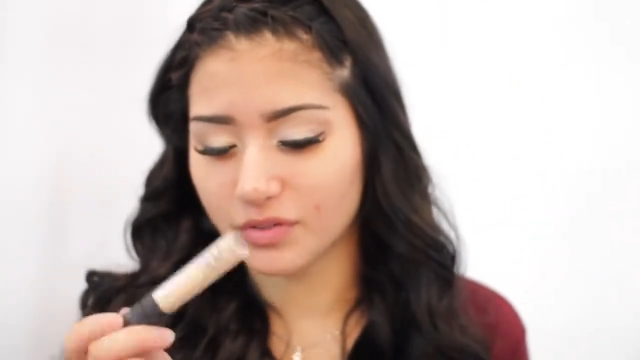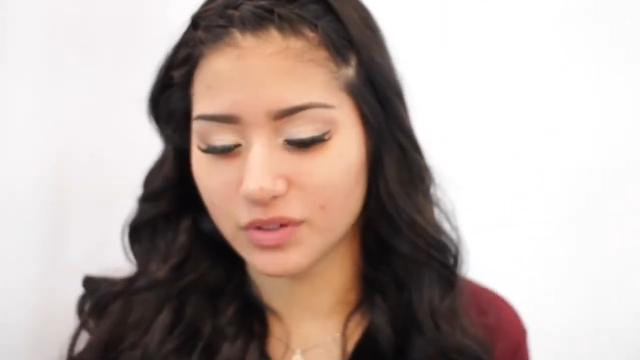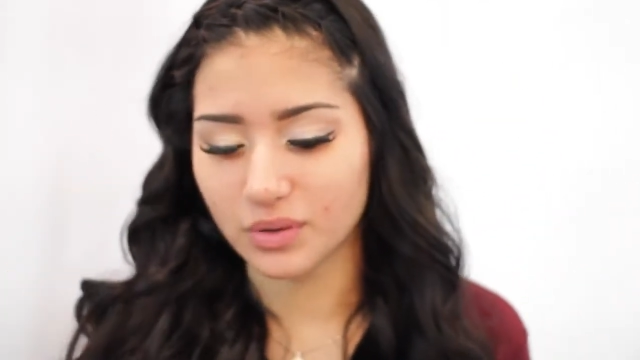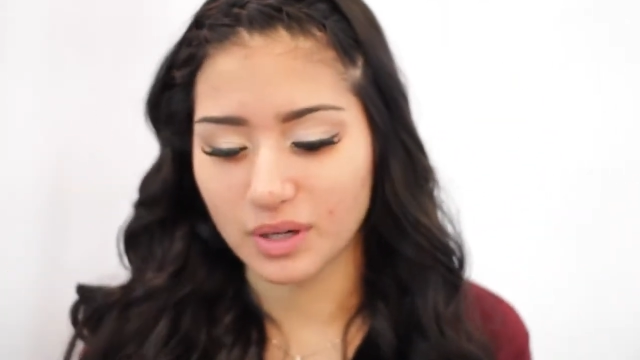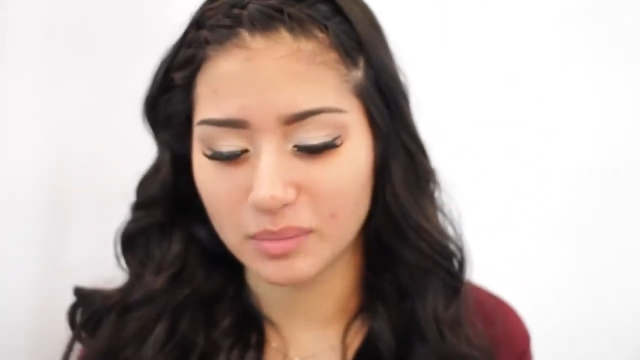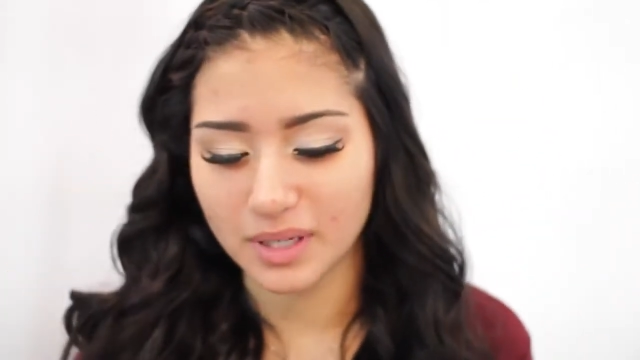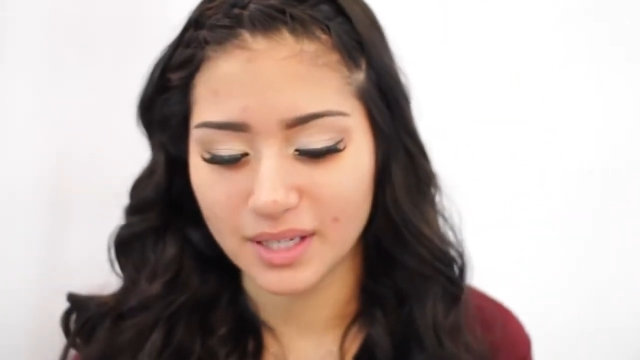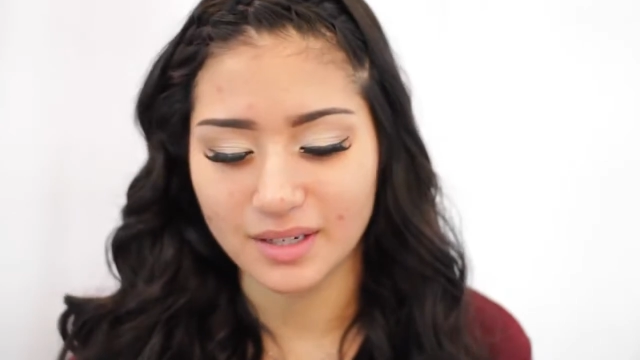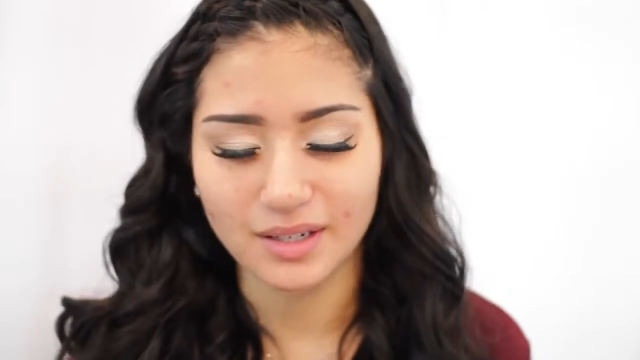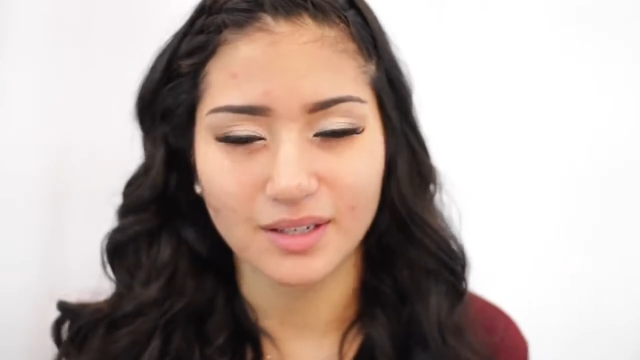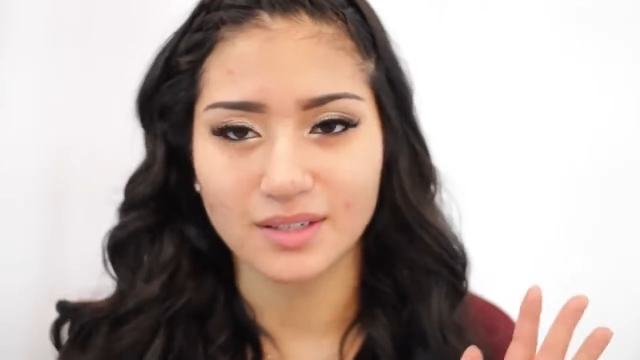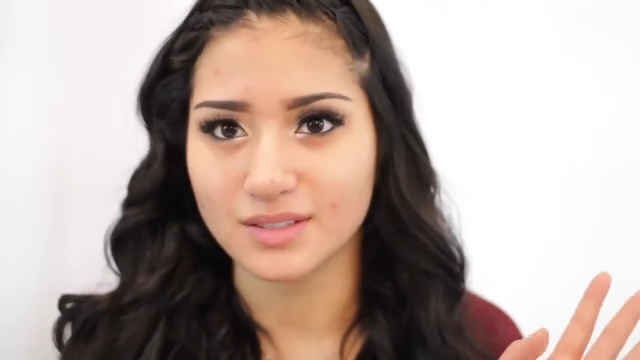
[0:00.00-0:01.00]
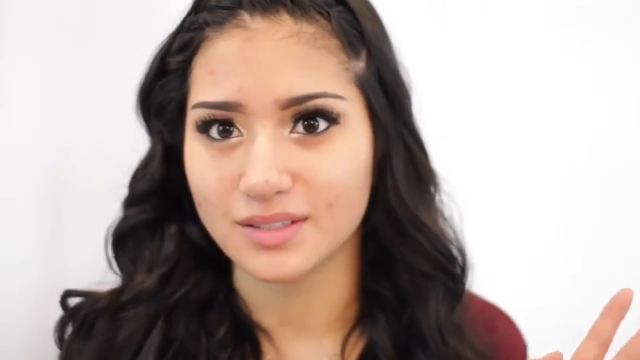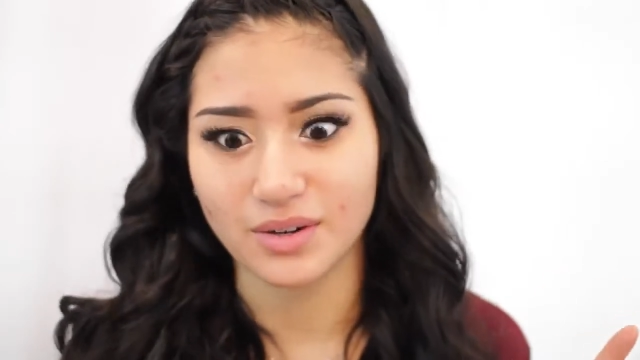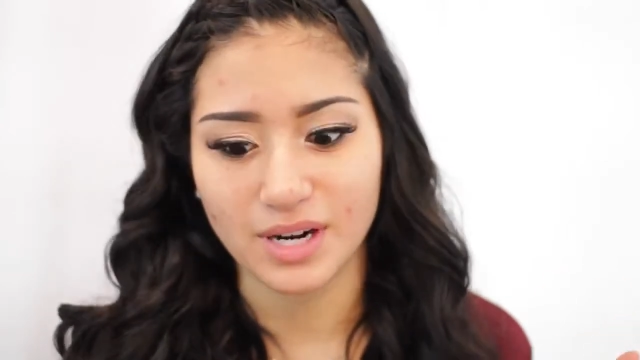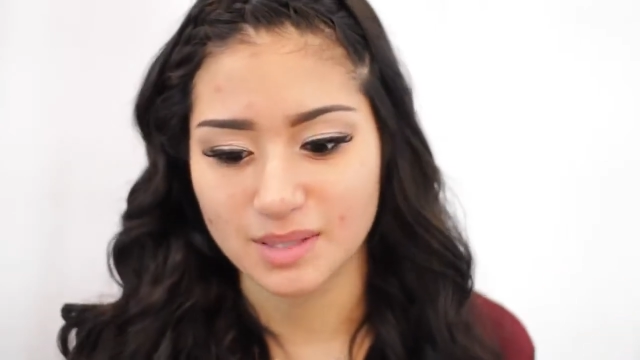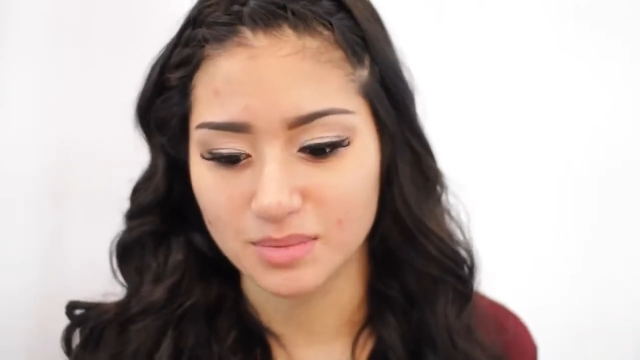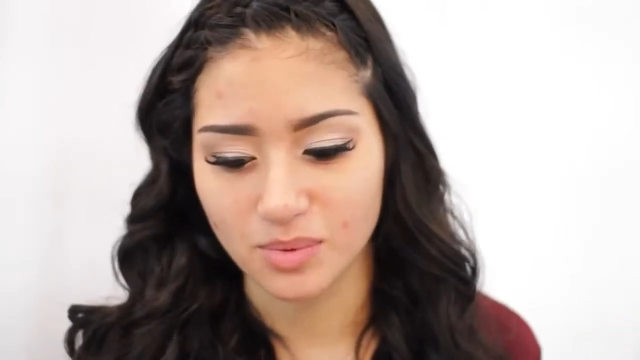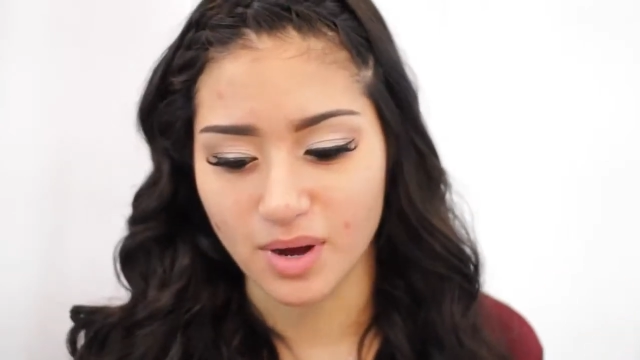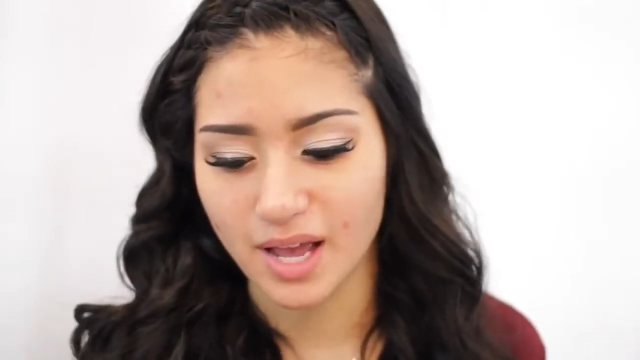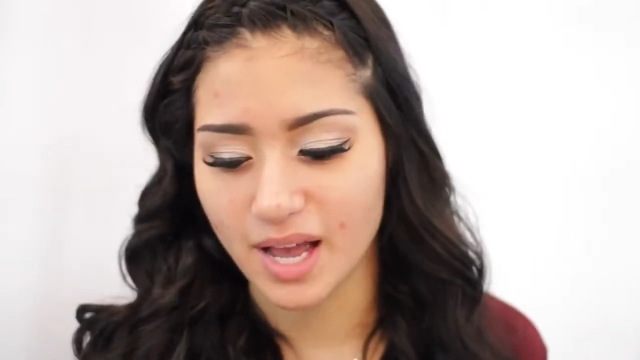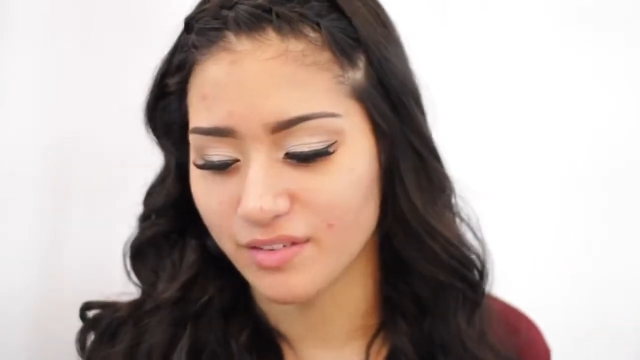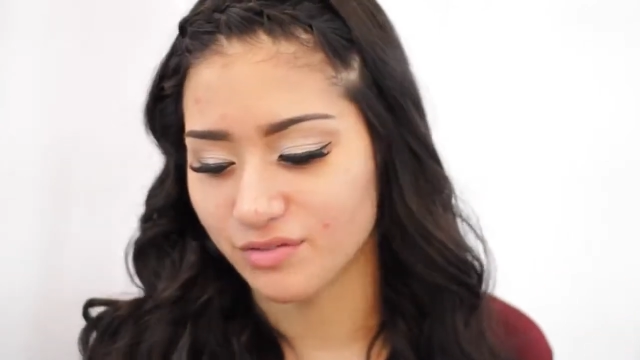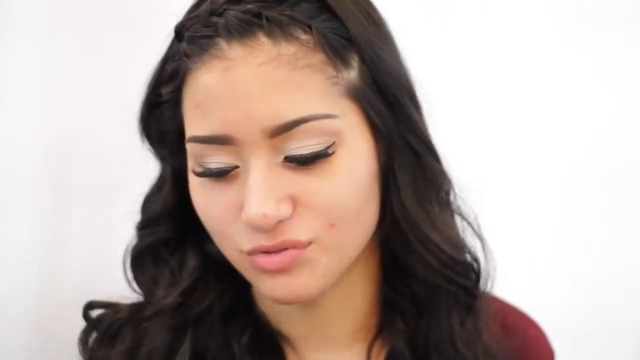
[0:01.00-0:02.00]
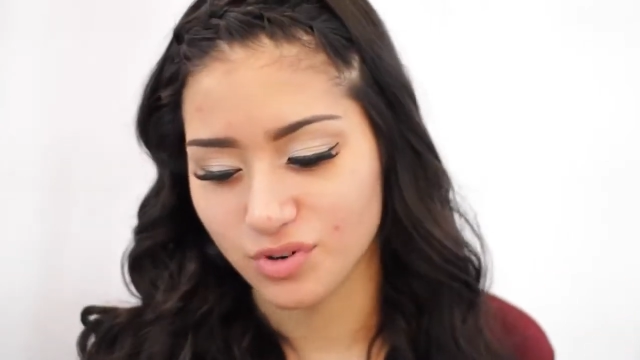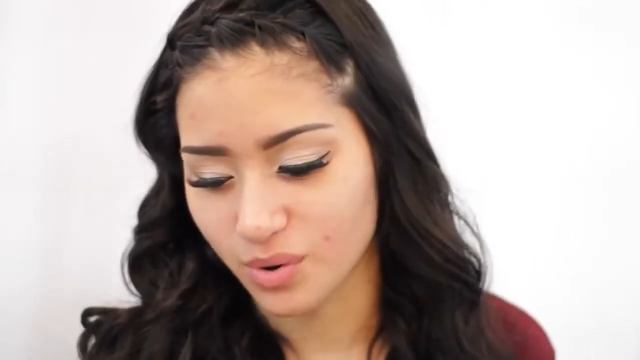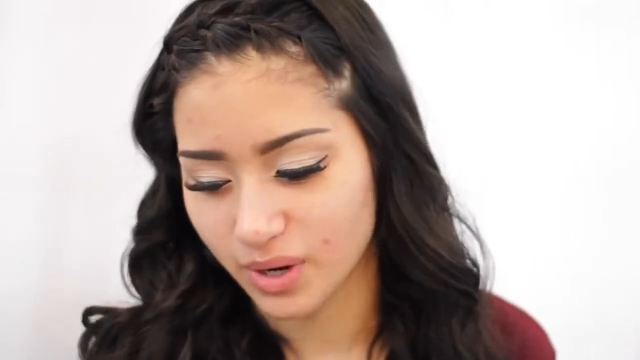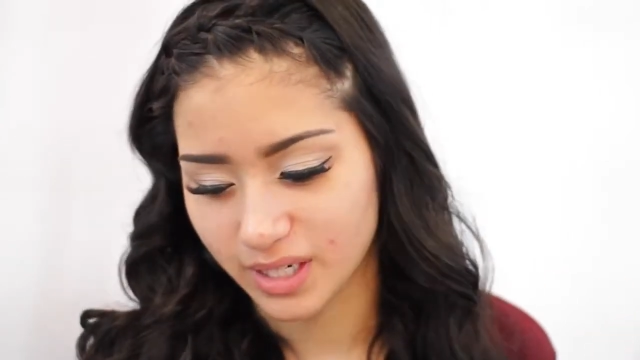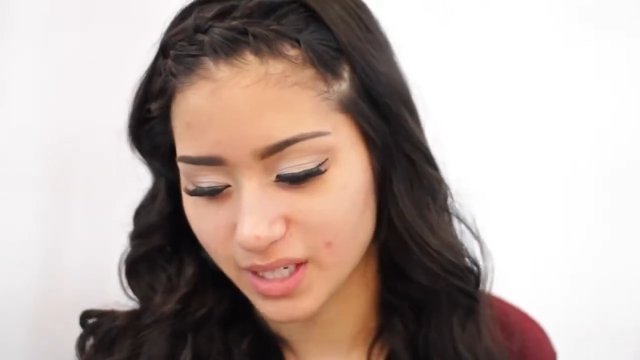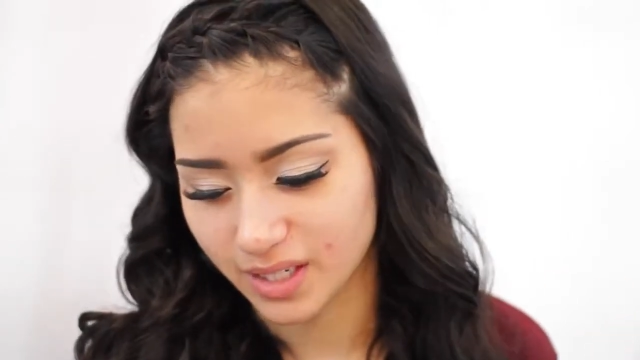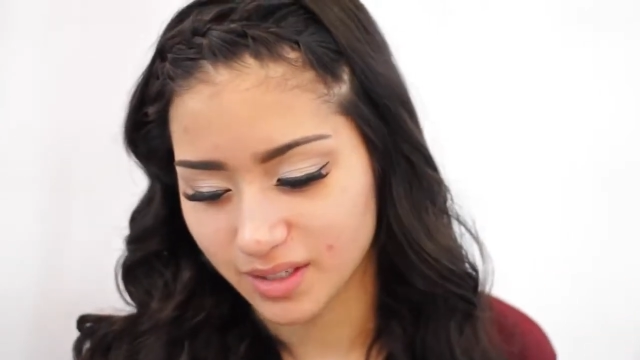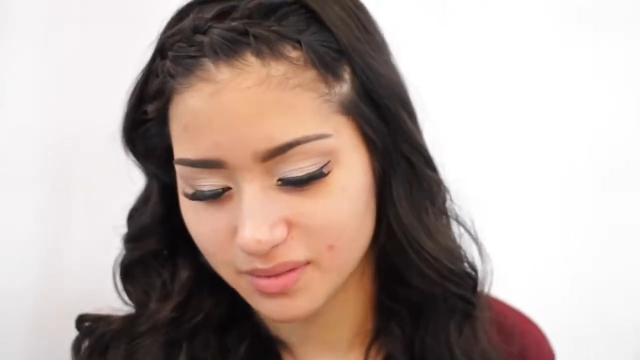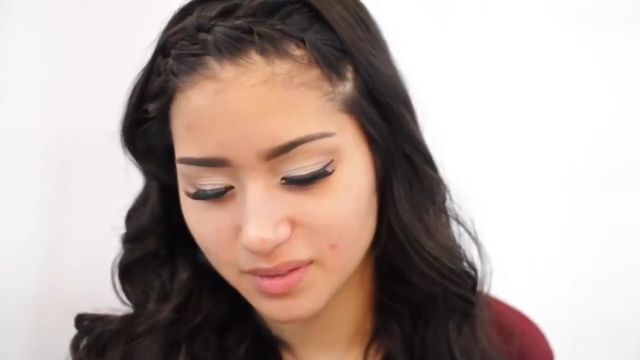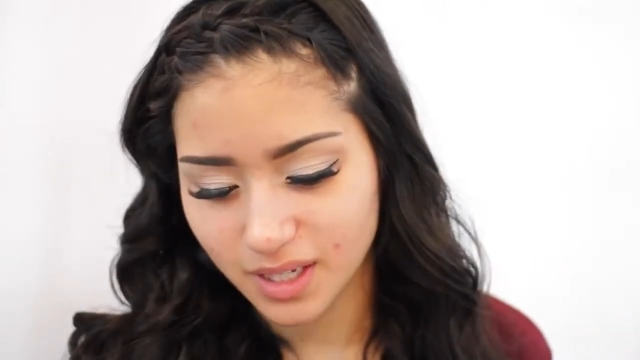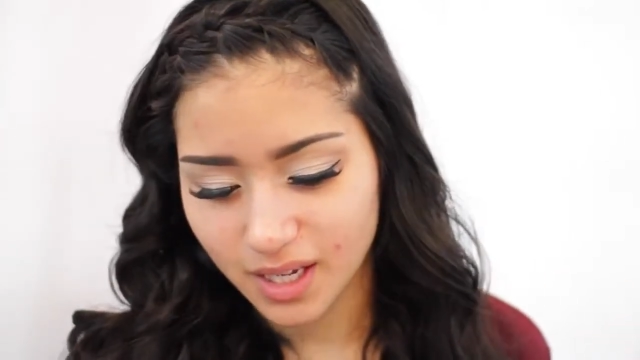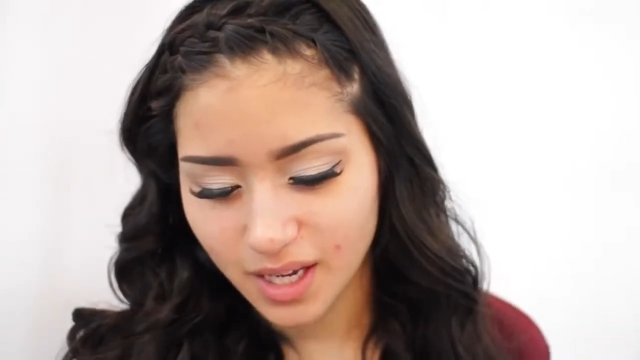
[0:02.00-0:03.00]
if you know what I mean. Don't ask me why, I have no idea.